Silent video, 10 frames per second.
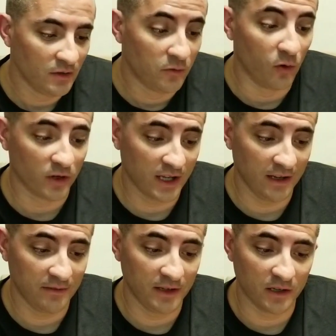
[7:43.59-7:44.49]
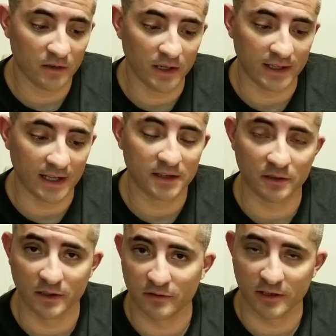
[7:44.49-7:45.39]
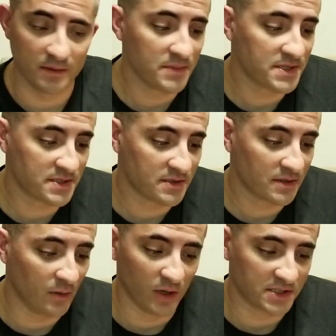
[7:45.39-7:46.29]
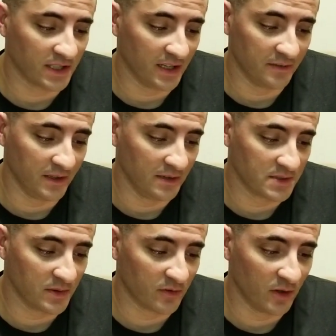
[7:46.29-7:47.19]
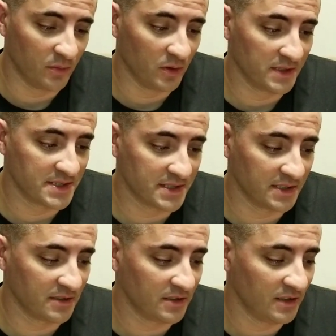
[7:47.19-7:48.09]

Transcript: 4K video, I think at 30 frames. I watched a lot of videos before I bought this thing,